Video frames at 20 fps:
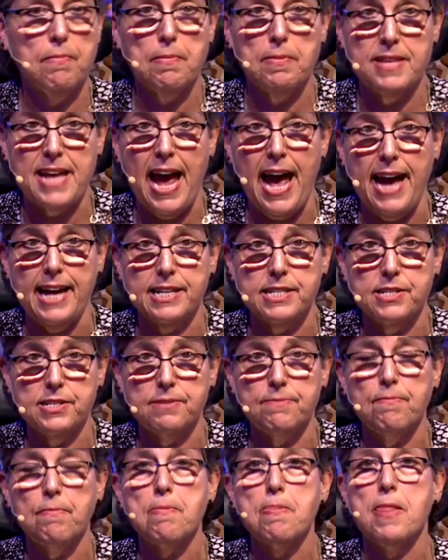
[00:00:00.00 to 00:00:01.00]
tax
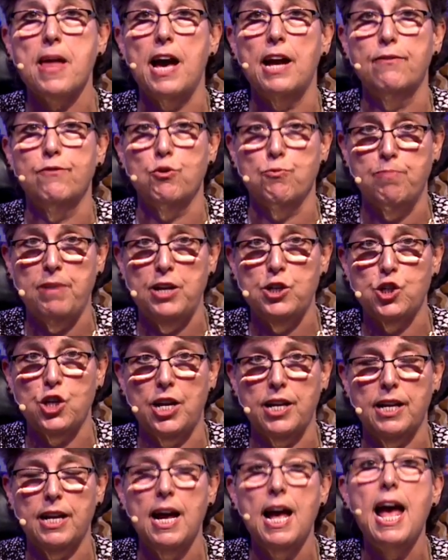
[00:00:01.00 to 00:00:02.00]
out of your
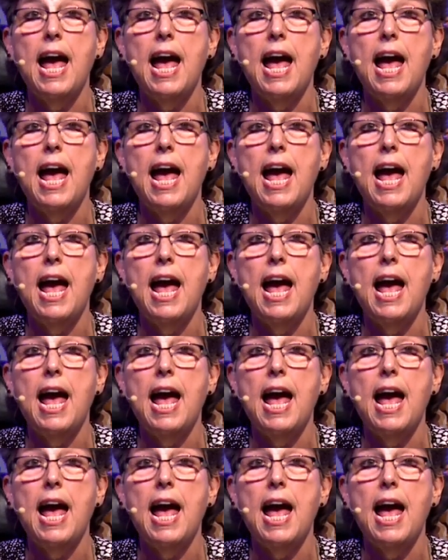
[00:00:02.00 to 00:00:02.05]
paycheck,